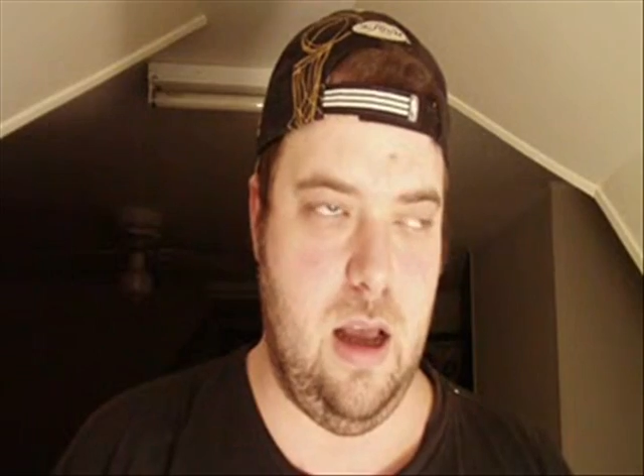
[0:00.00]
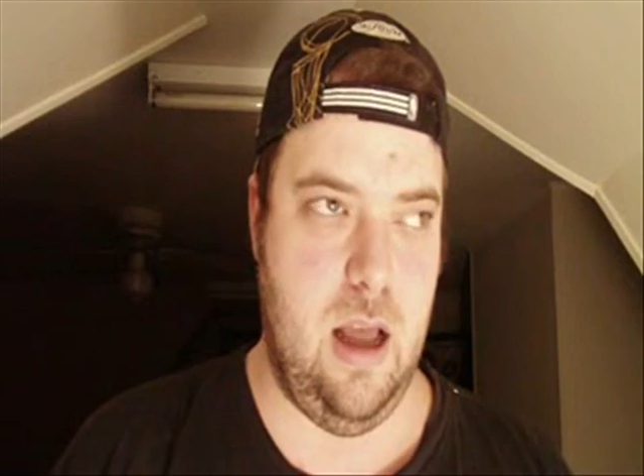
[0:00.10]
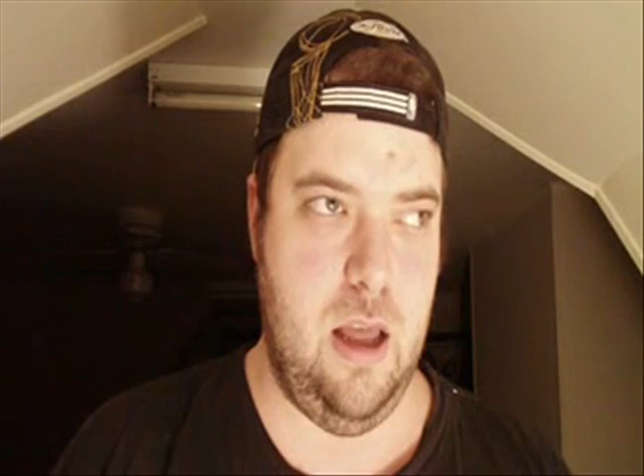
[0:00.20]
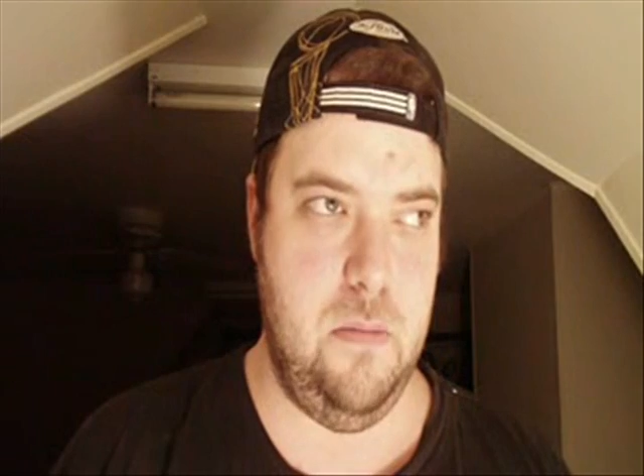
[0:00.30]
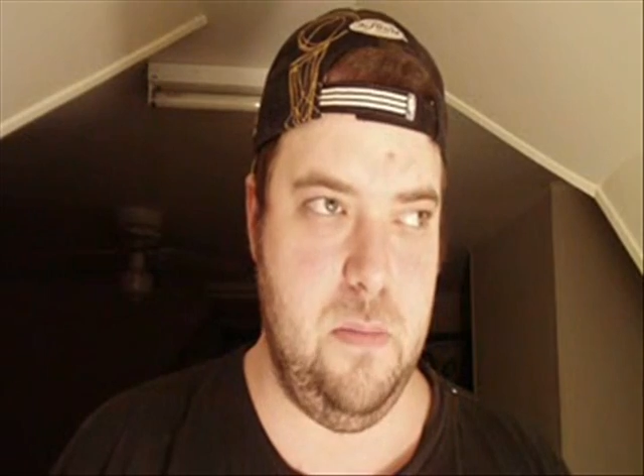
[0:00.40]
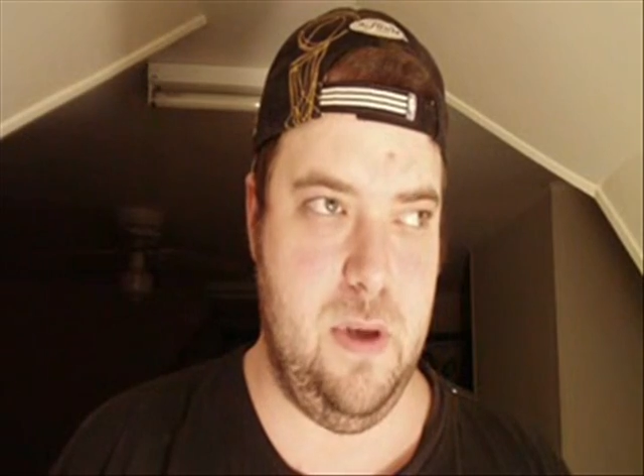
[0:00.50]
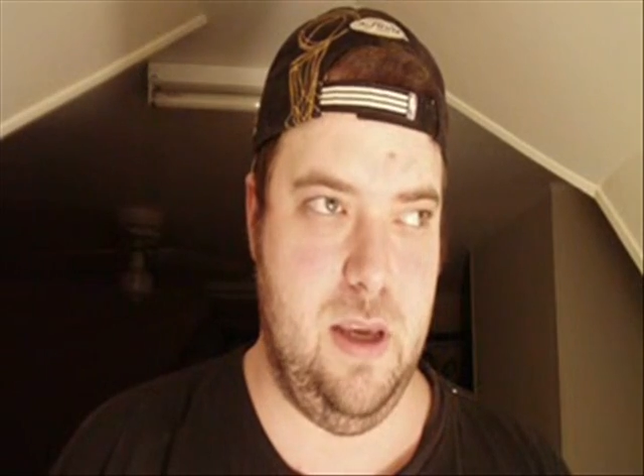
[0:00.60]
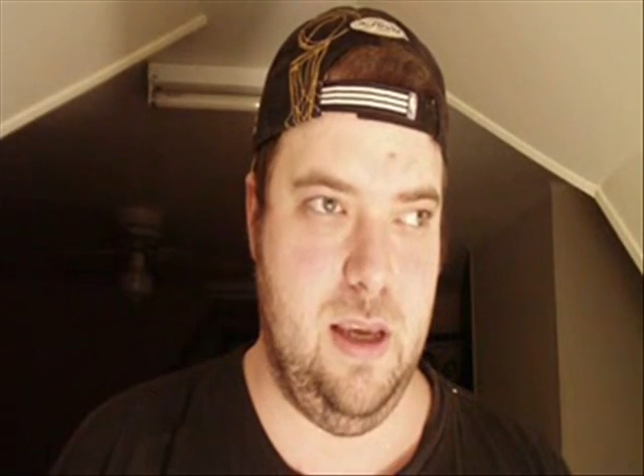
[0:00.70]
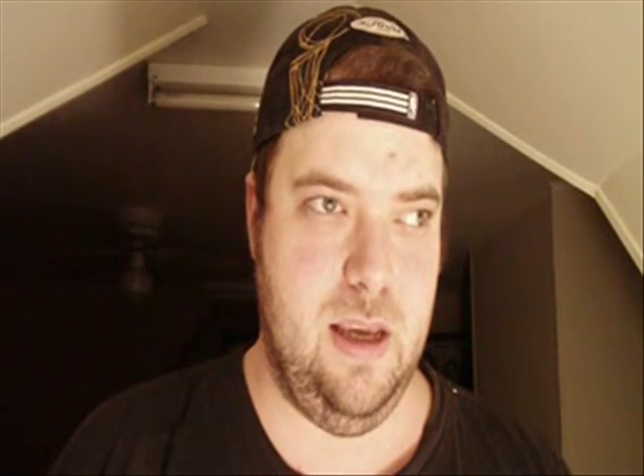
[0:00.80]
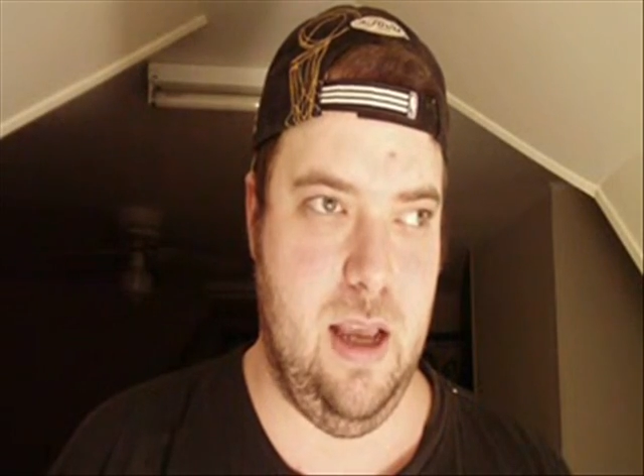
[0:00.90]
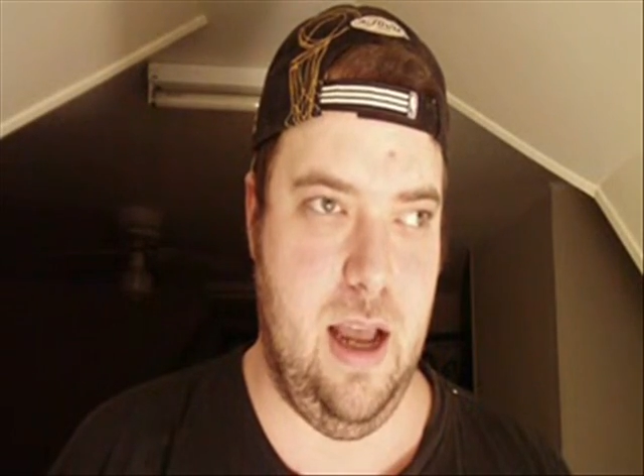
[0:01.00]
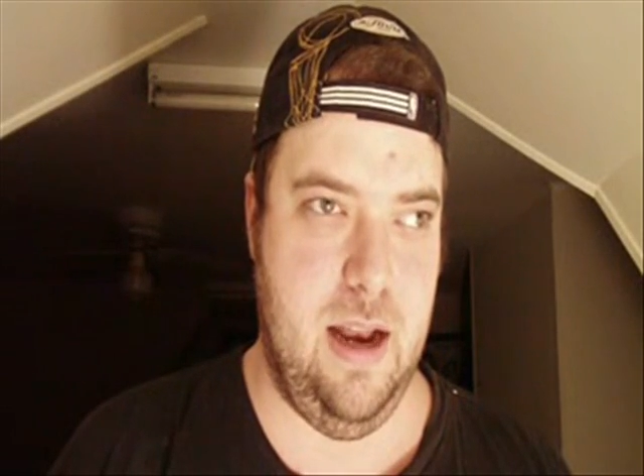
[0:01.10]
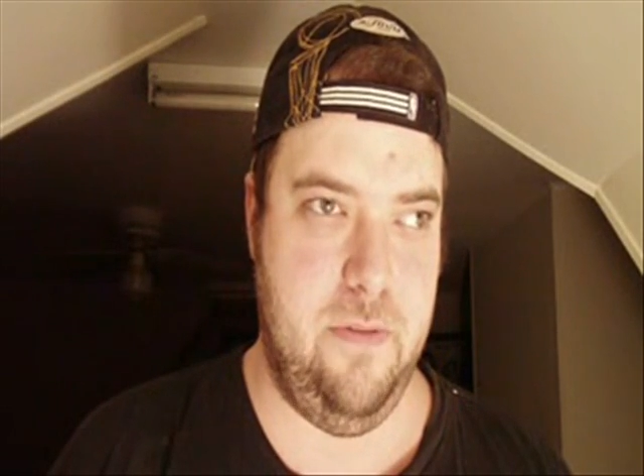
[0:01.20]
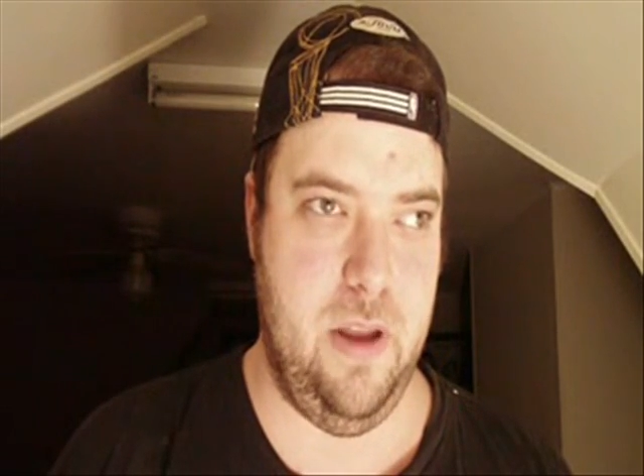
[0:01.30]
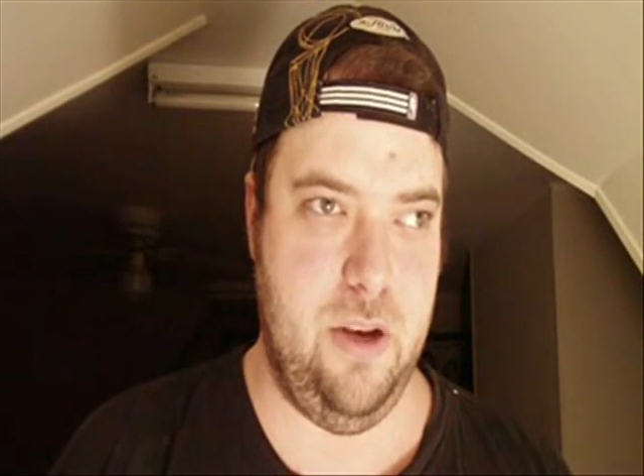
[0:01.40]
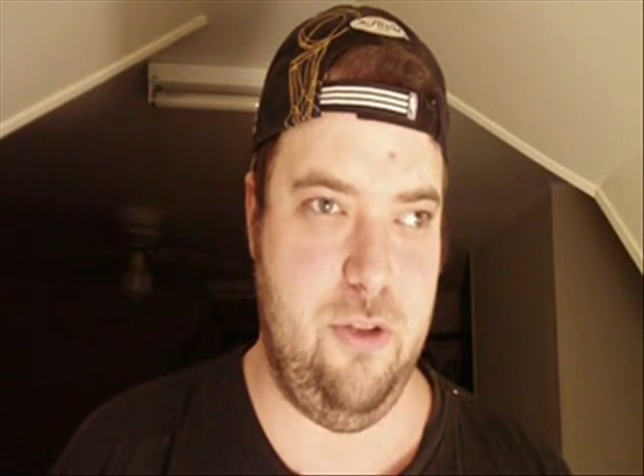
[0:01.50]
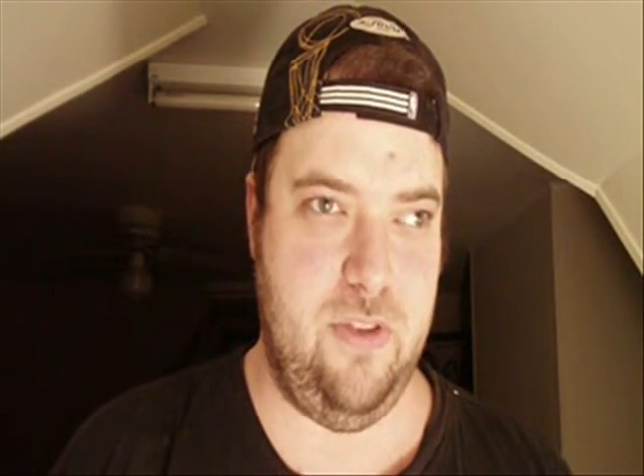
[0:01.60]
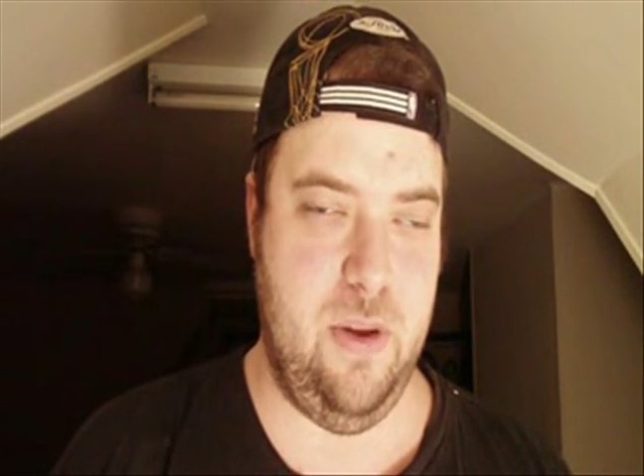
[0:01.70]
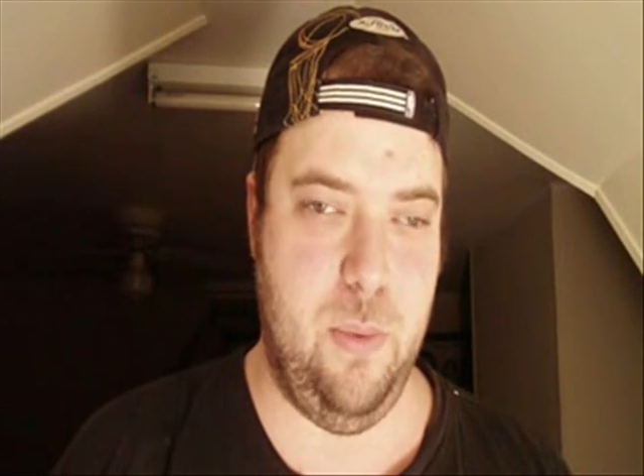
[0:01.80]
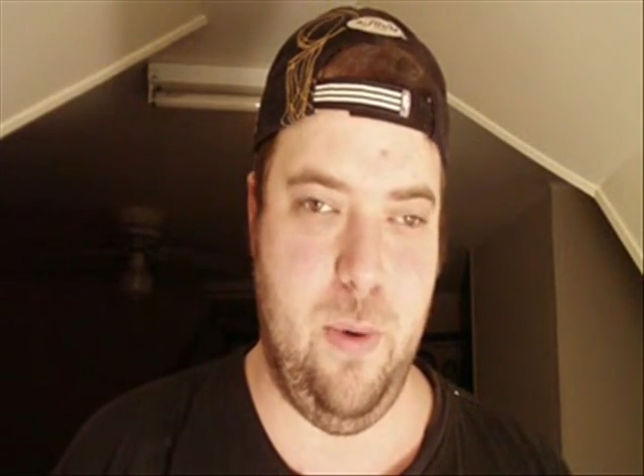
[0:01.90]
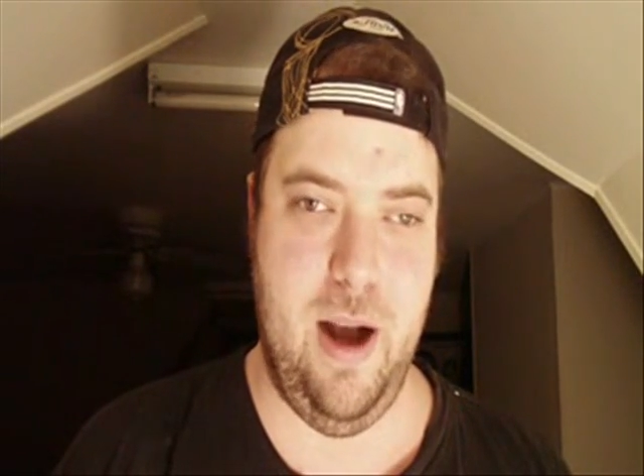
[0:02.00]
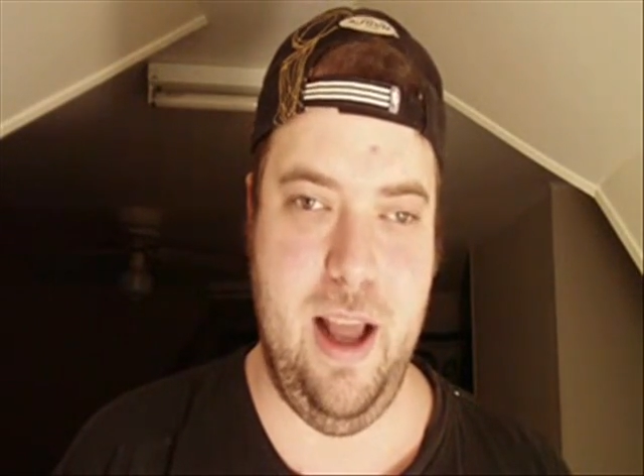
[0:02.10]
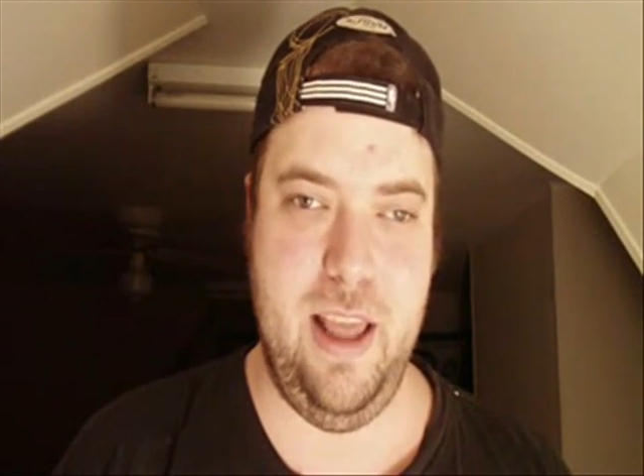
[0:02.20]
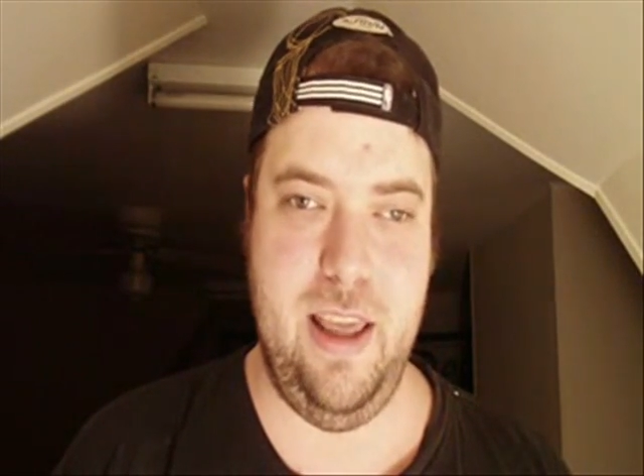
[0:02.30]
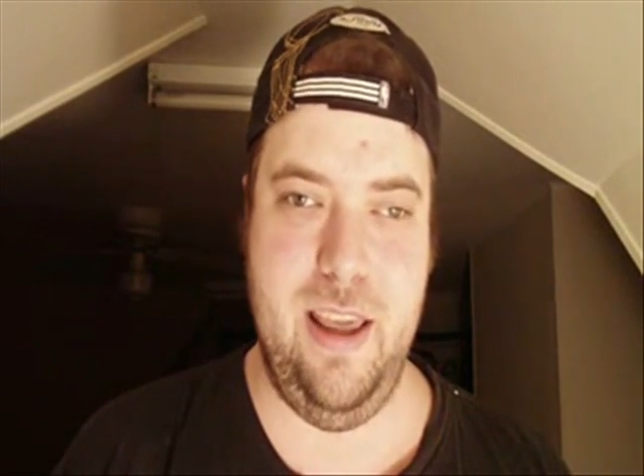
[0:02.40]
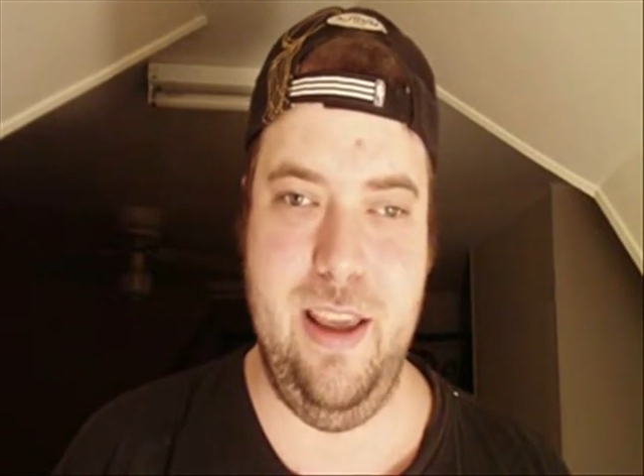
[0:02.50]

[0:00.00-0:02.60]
I'm kind of interested why